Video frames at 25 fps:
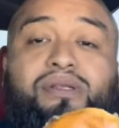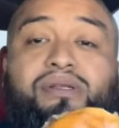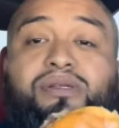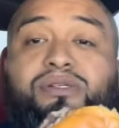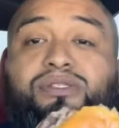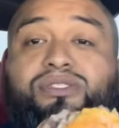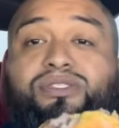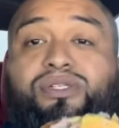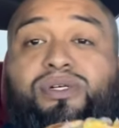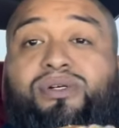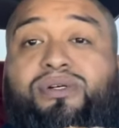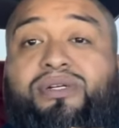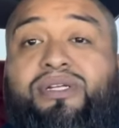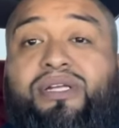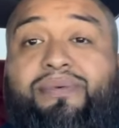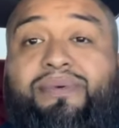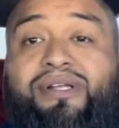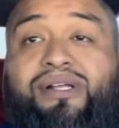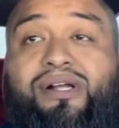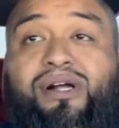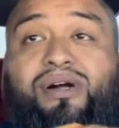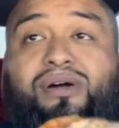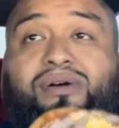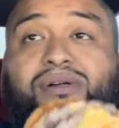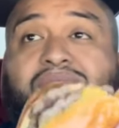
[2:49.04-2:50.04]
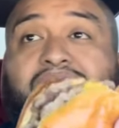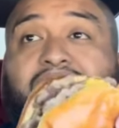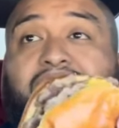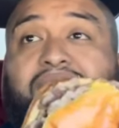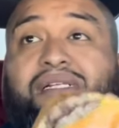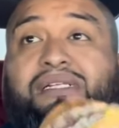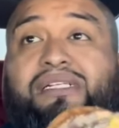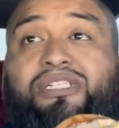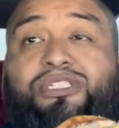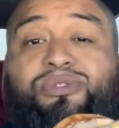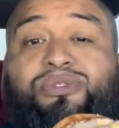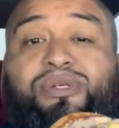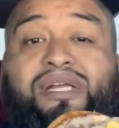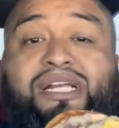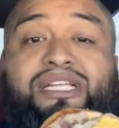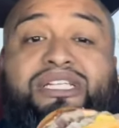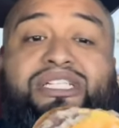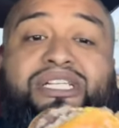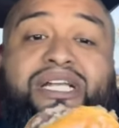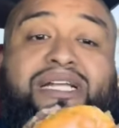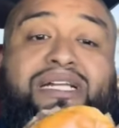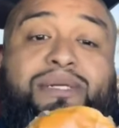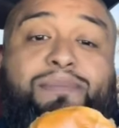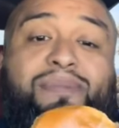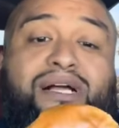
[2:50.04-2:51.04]
So here we go. Let's try
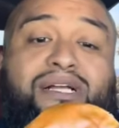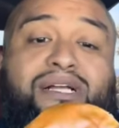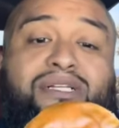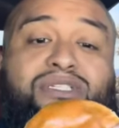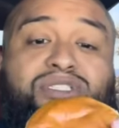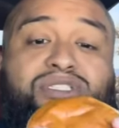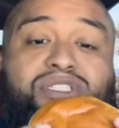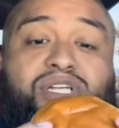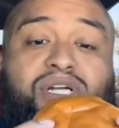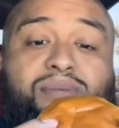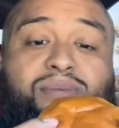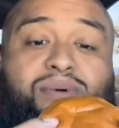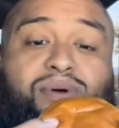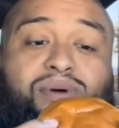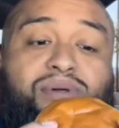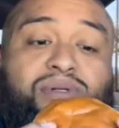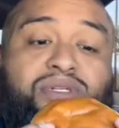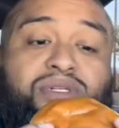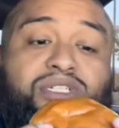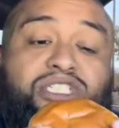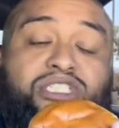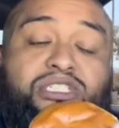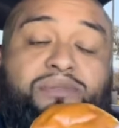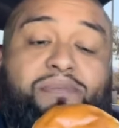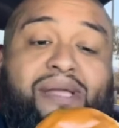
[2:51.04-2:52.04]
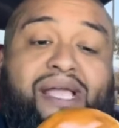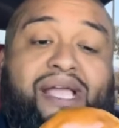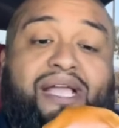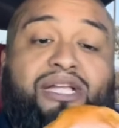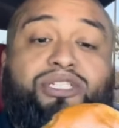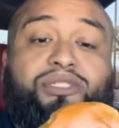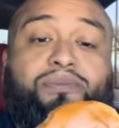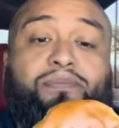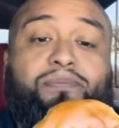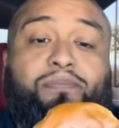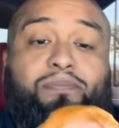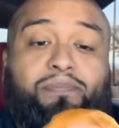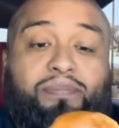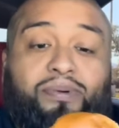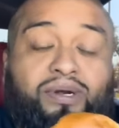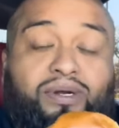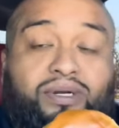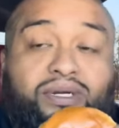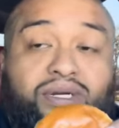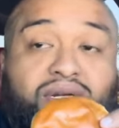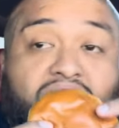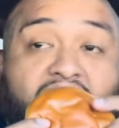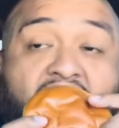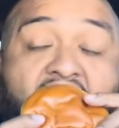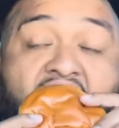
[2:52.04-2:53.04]
Jack in the Box Double Smash
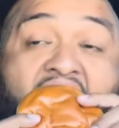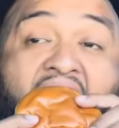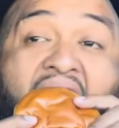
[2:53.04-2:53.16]
Burger.